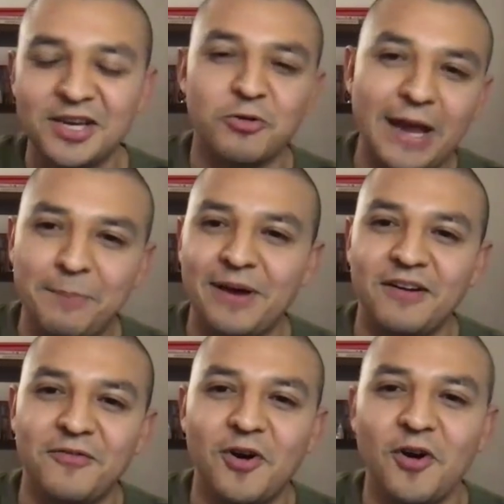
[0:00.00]
the crap out
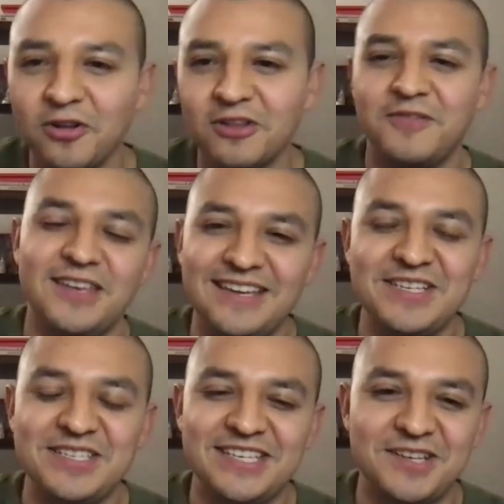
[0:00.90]
of all of the E
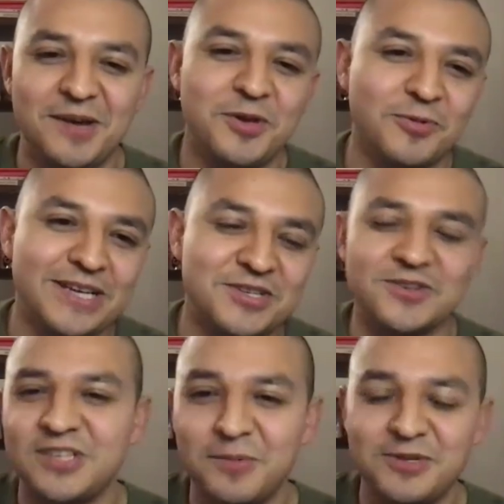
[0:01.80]
C W
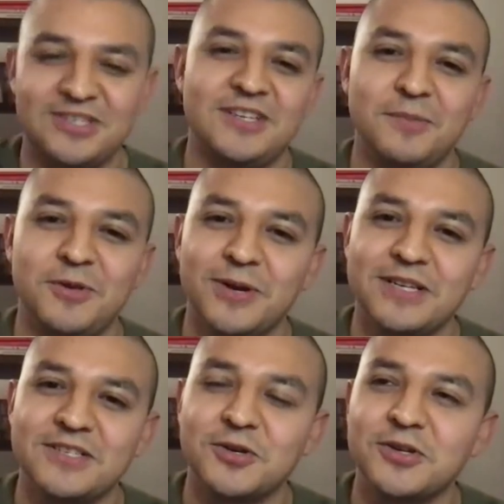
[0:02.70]
wrestlers, W C W
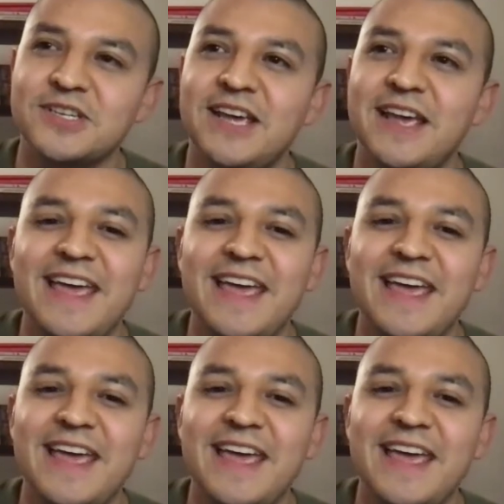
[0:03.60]
wrestlers.